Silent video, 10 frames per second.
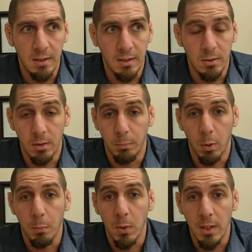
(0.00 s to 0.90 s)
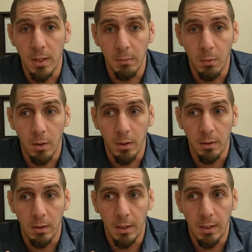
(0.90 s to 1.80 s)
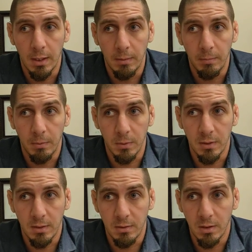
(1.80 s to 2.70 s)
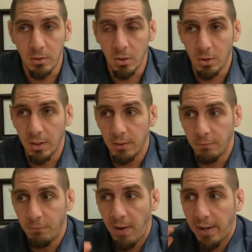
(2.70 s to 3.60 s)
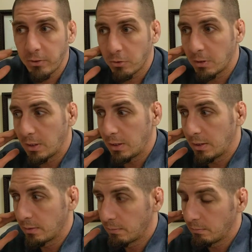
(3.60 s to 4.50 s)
isn't appropriate anymore. It took a factory